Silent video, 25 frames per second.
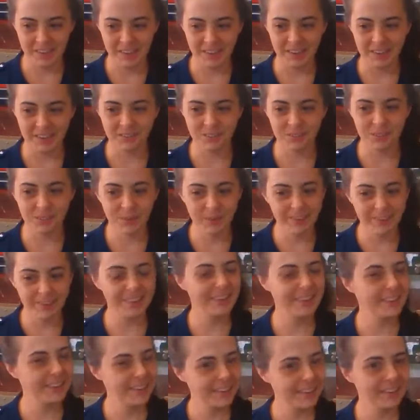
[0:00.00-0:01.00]
It
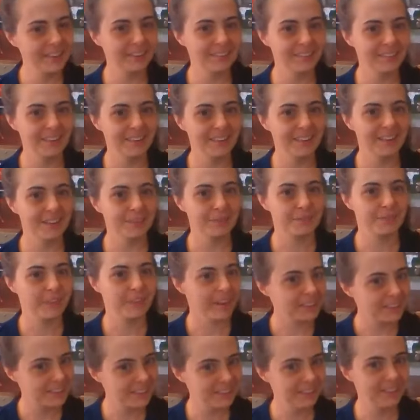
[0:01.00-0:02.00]
really
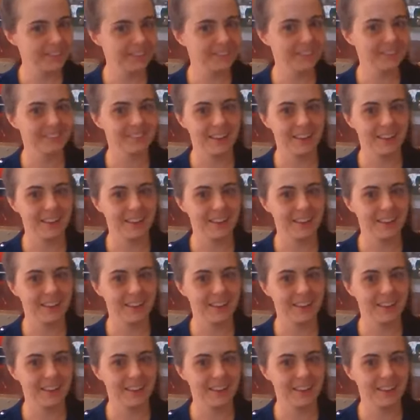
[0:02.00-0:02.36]
affected the